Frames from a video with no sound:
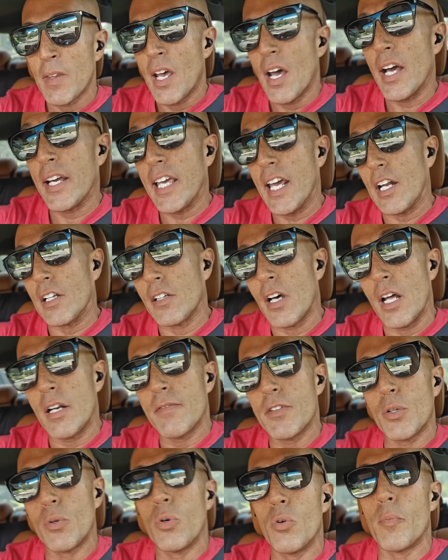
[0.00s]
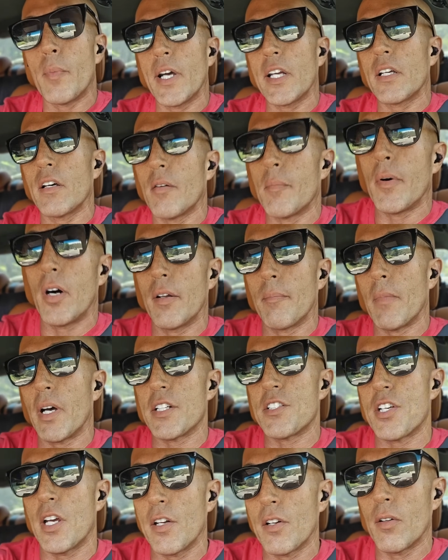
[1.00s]
Again, a lot of you who might come on my
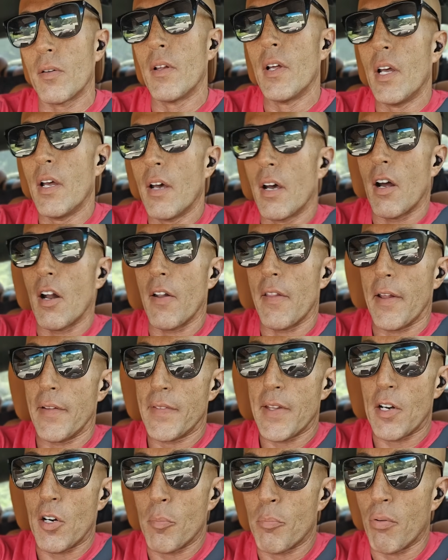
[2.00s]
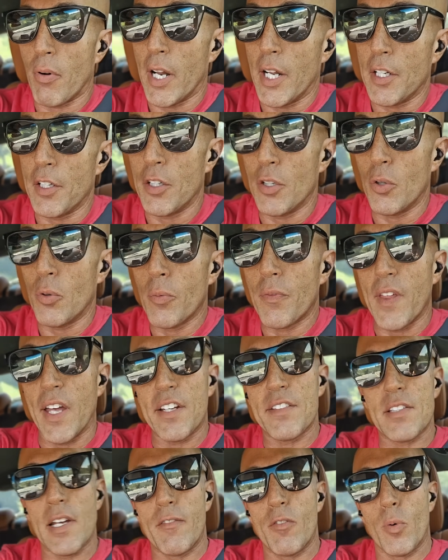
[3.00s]
channel that are brand new.
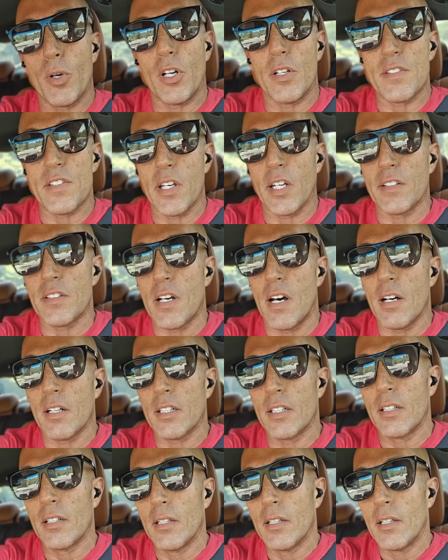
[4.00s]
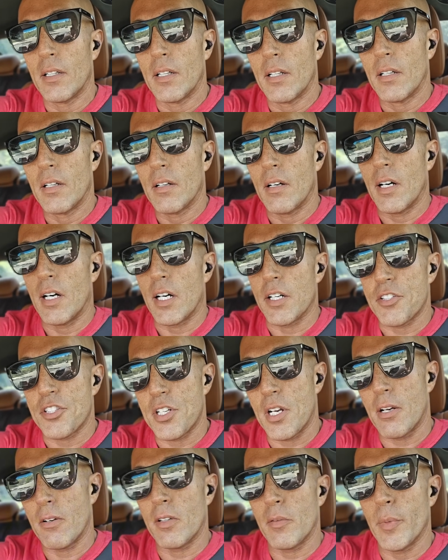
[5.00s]
Thanks to everyone on TikTok
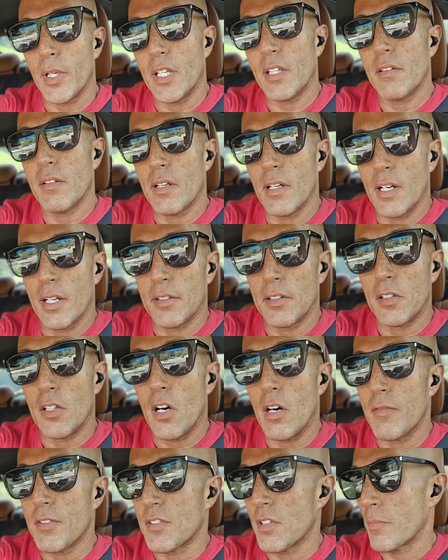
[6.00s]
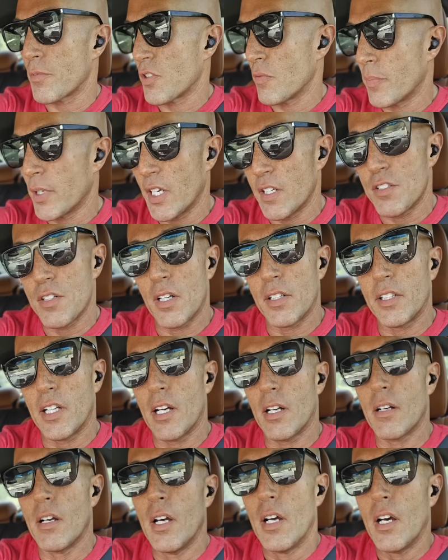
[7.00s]
sharing me. The Law of Assumption page on
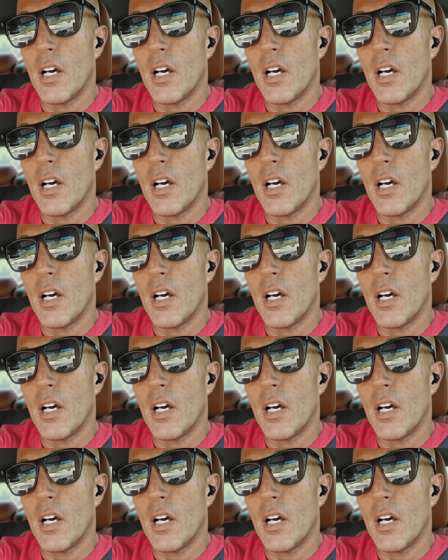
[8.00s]
there.